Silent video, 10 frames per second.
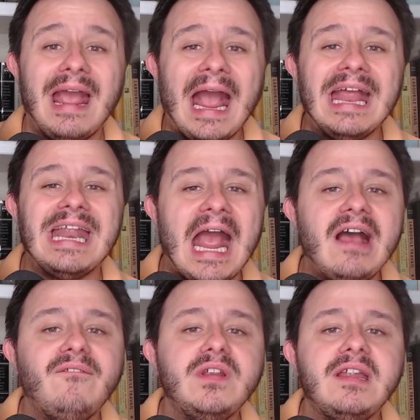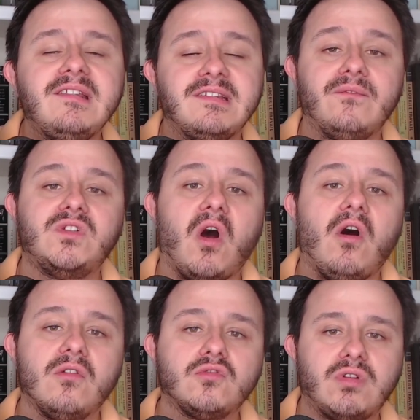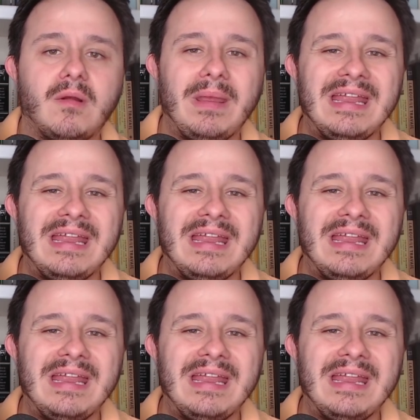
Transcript: And evidence of Donald Trump